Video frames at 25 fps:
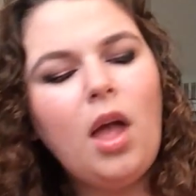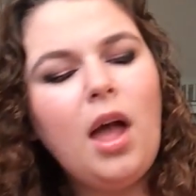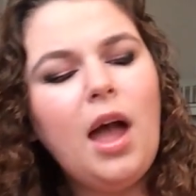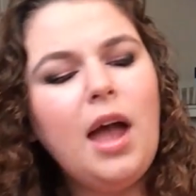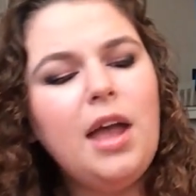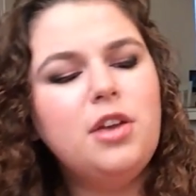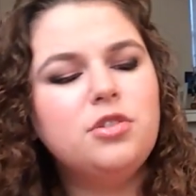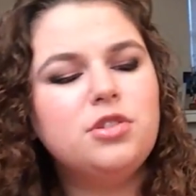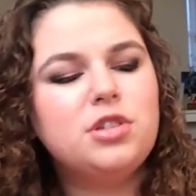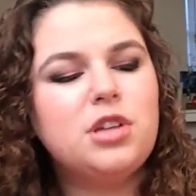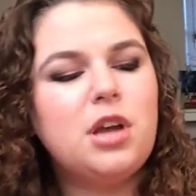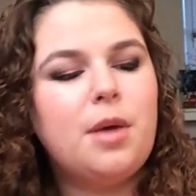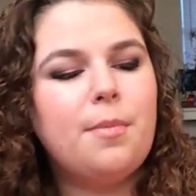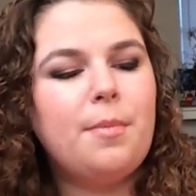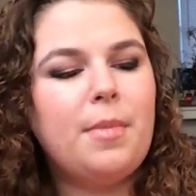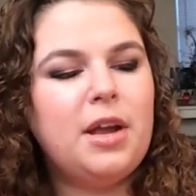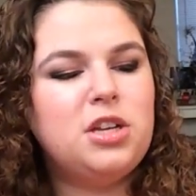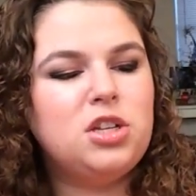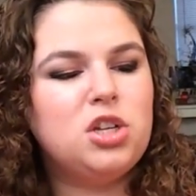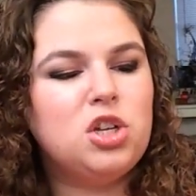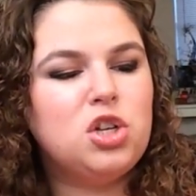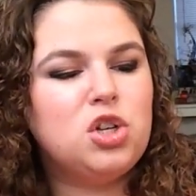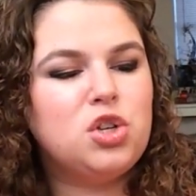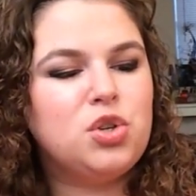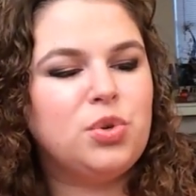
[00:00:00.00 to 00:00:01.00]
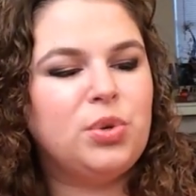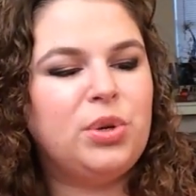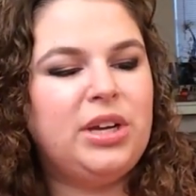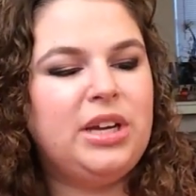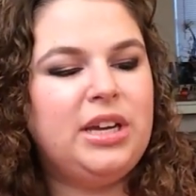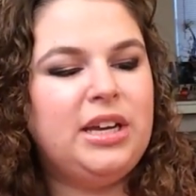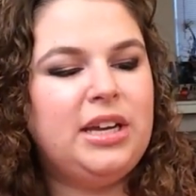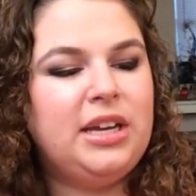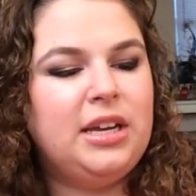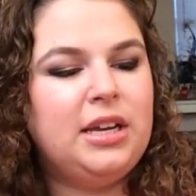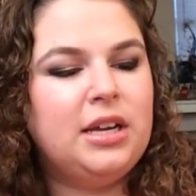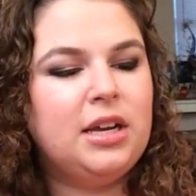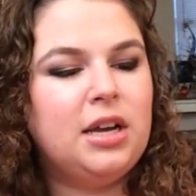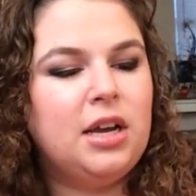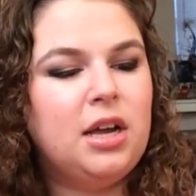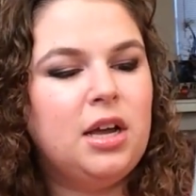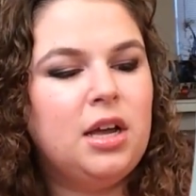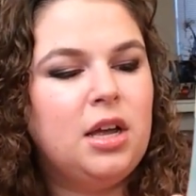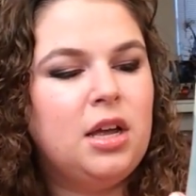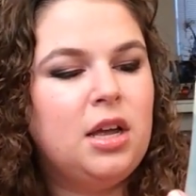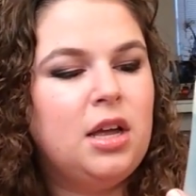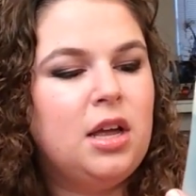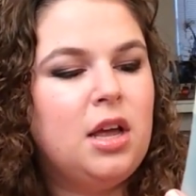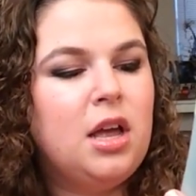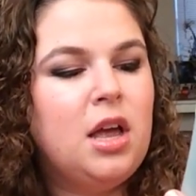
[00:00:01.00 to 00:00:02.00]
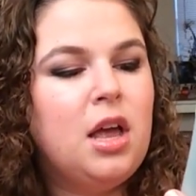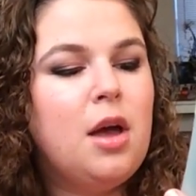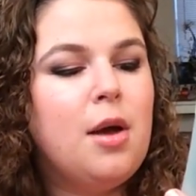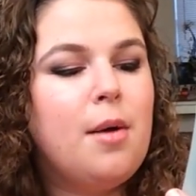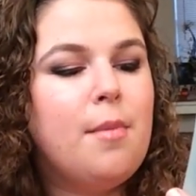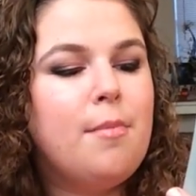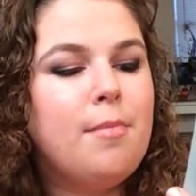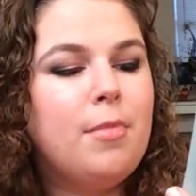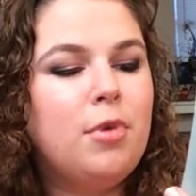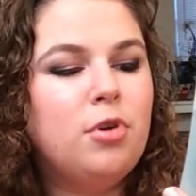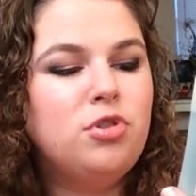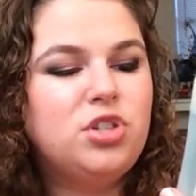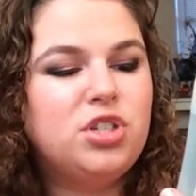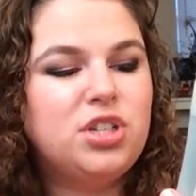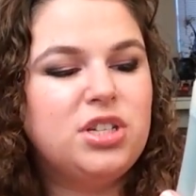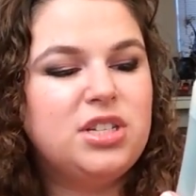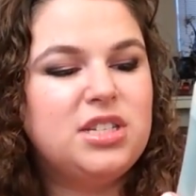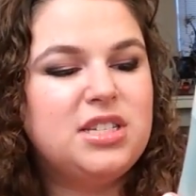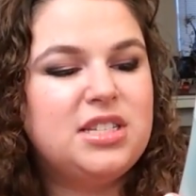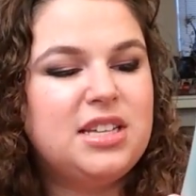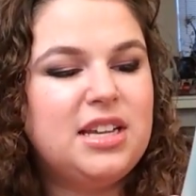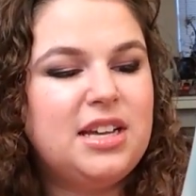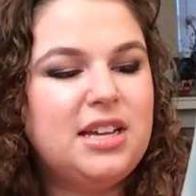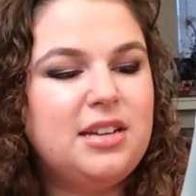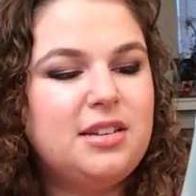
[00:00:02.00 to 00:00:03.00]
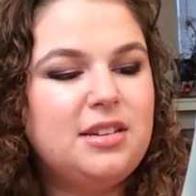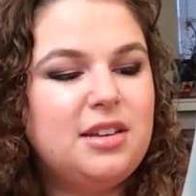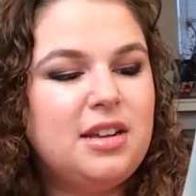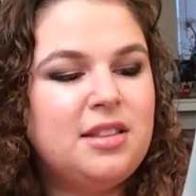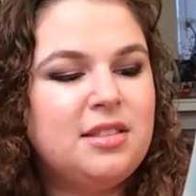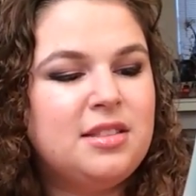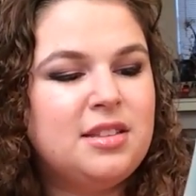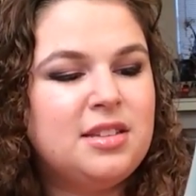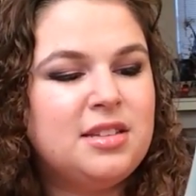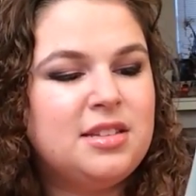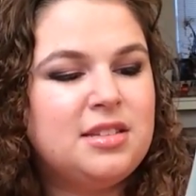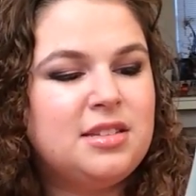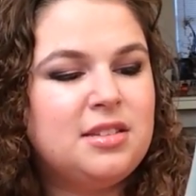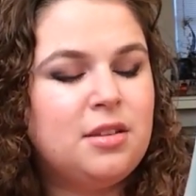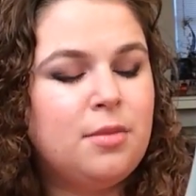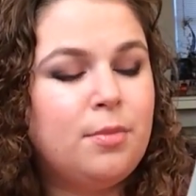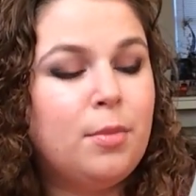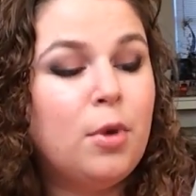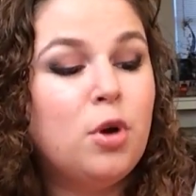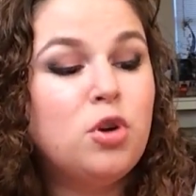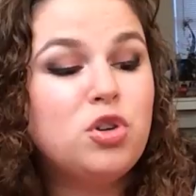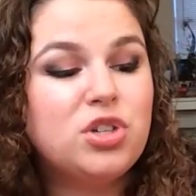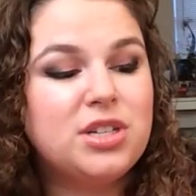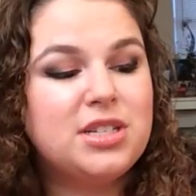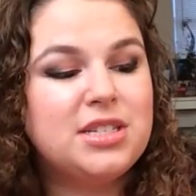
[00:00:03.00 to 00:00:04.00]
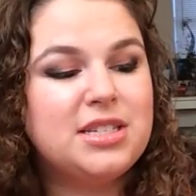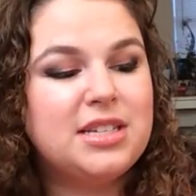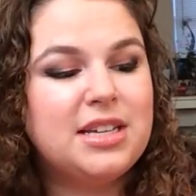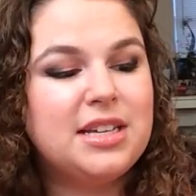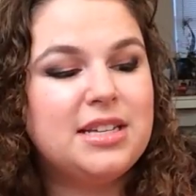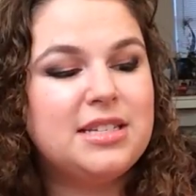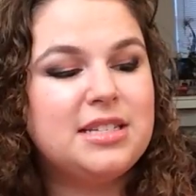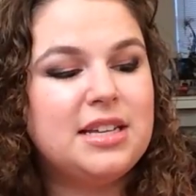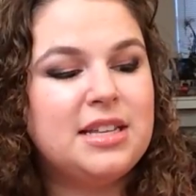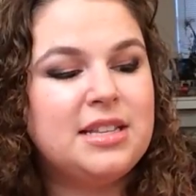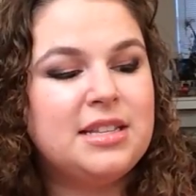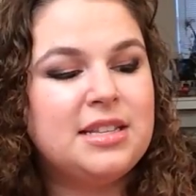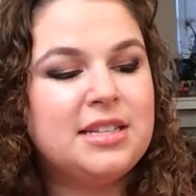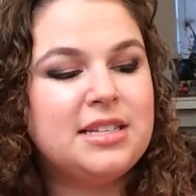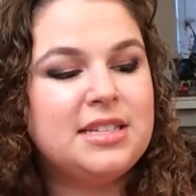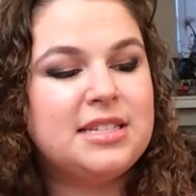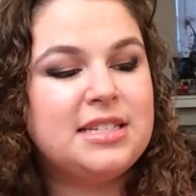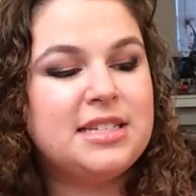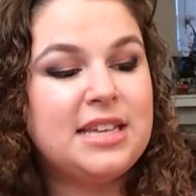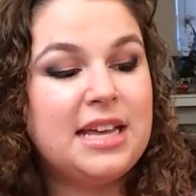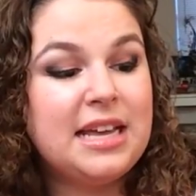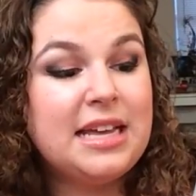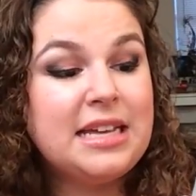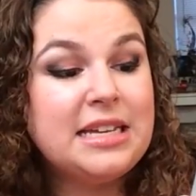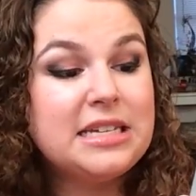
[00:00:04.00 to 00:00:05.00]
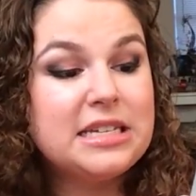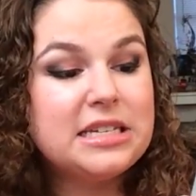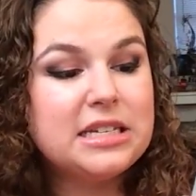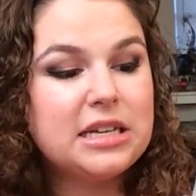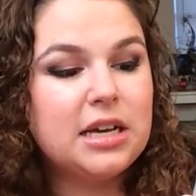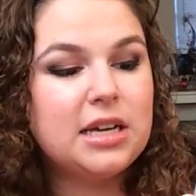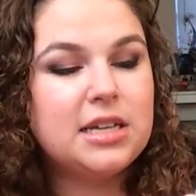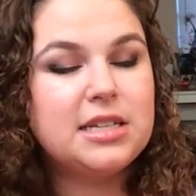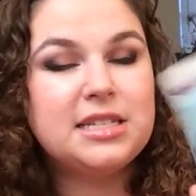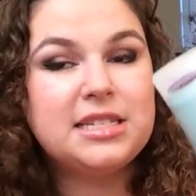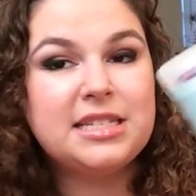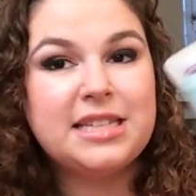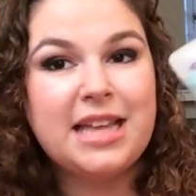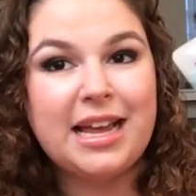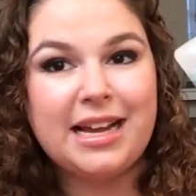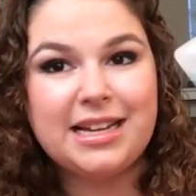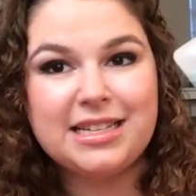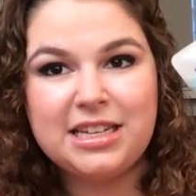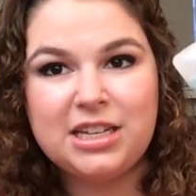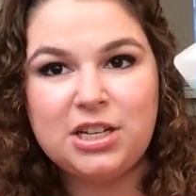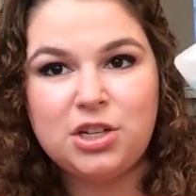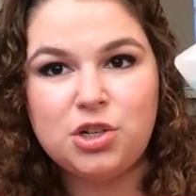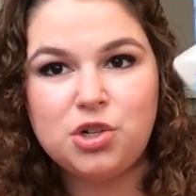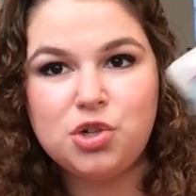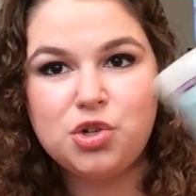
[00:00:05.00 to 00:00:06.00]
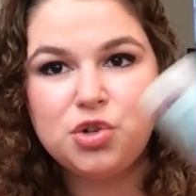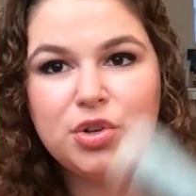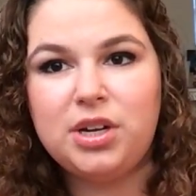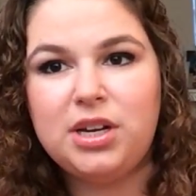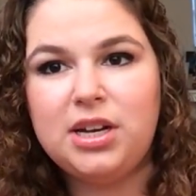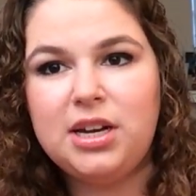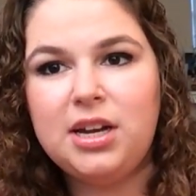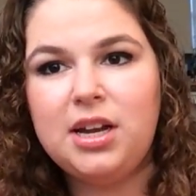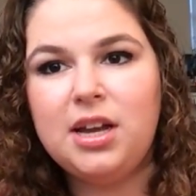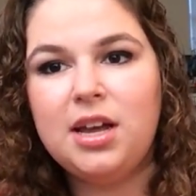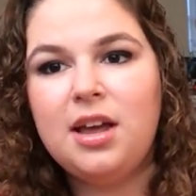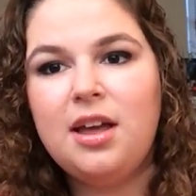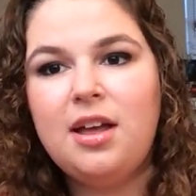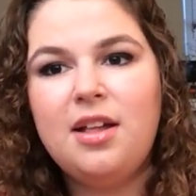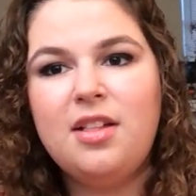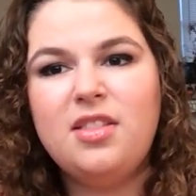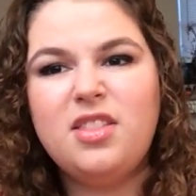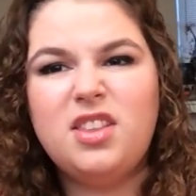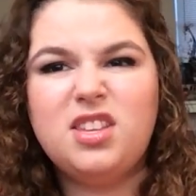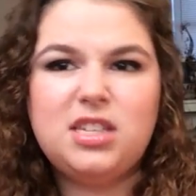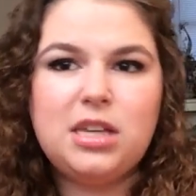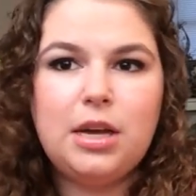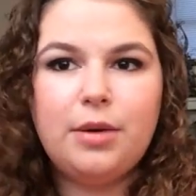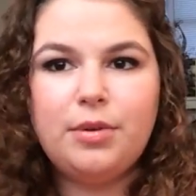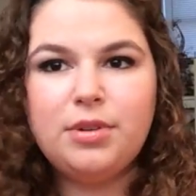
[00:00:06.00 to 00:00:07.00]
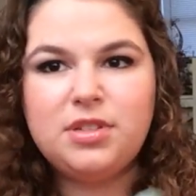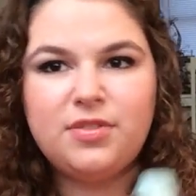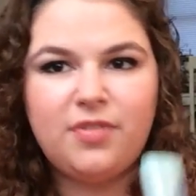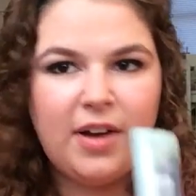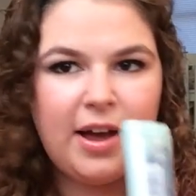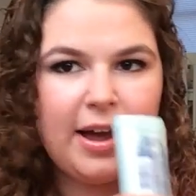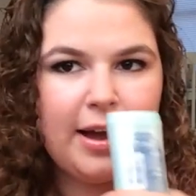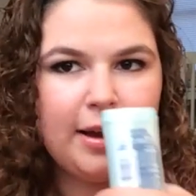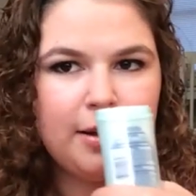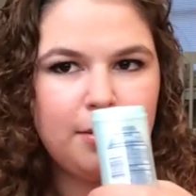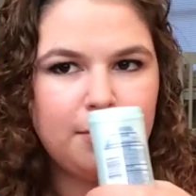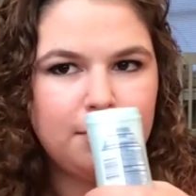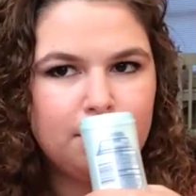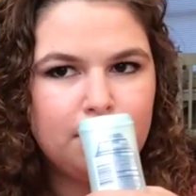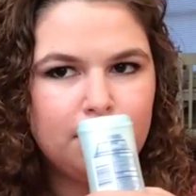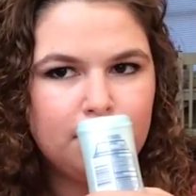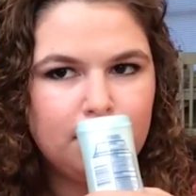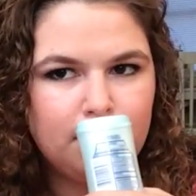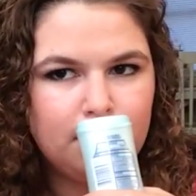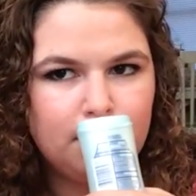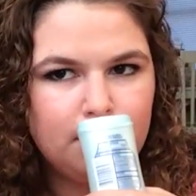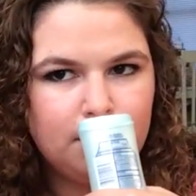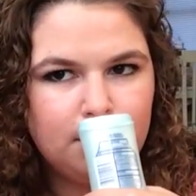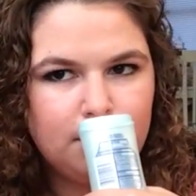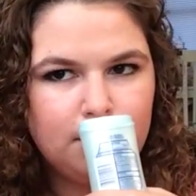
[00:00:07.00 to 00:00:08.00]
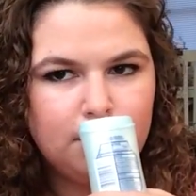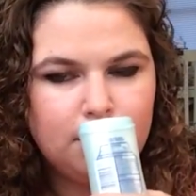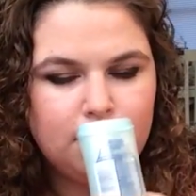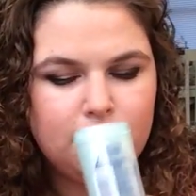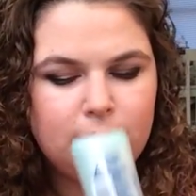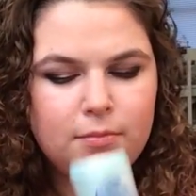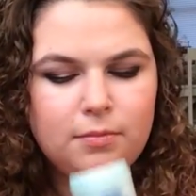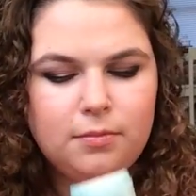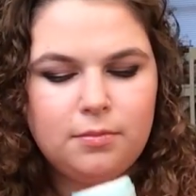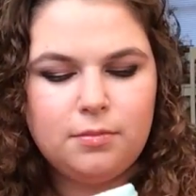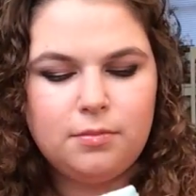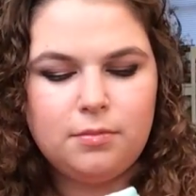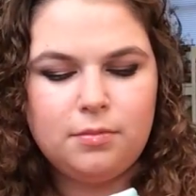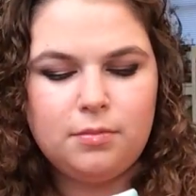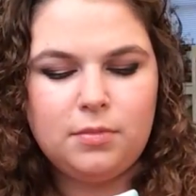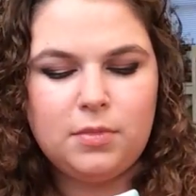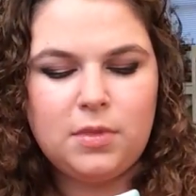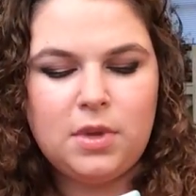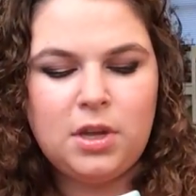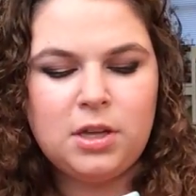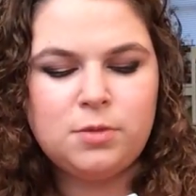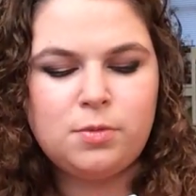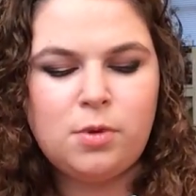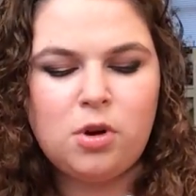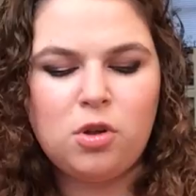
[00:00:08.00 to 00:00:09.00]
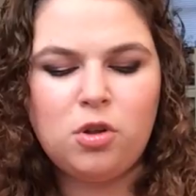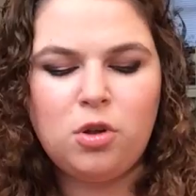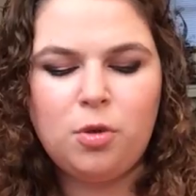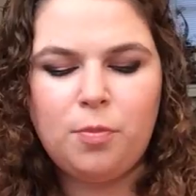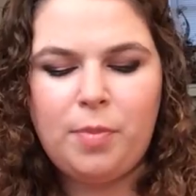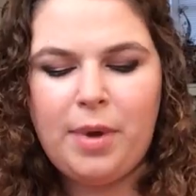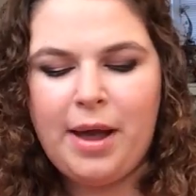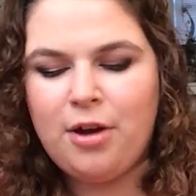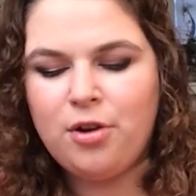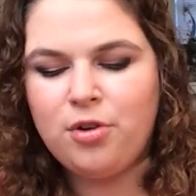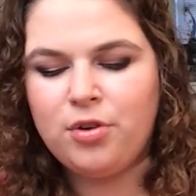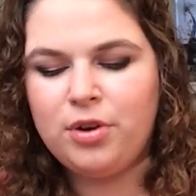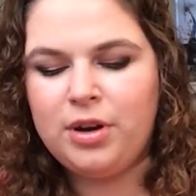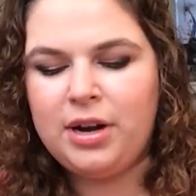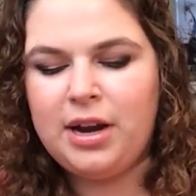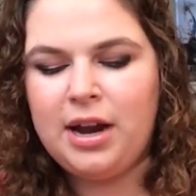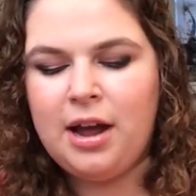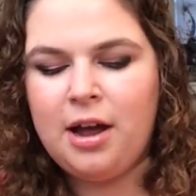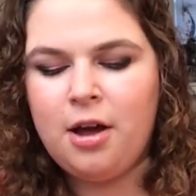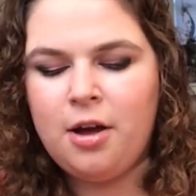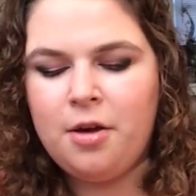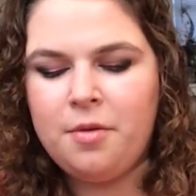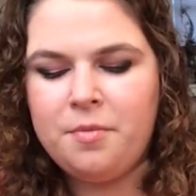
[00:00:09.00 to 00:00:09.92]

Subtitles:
I used up my Degree Motion Scent in this scent Sexy Intrigue. The scent was fine. It's more a little powdery.